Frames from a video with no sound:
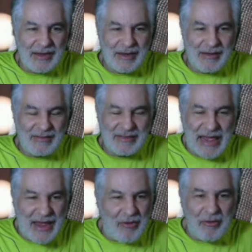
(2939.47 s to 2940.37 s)
the
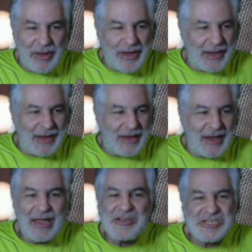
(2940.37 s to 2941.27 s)
scale,
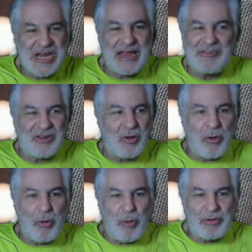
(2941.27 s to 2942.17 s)
it can change the
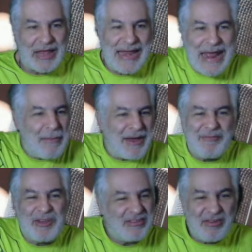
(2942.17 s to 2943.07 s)
whole dynamic of
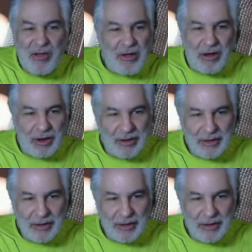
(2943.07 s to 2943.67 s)
the song.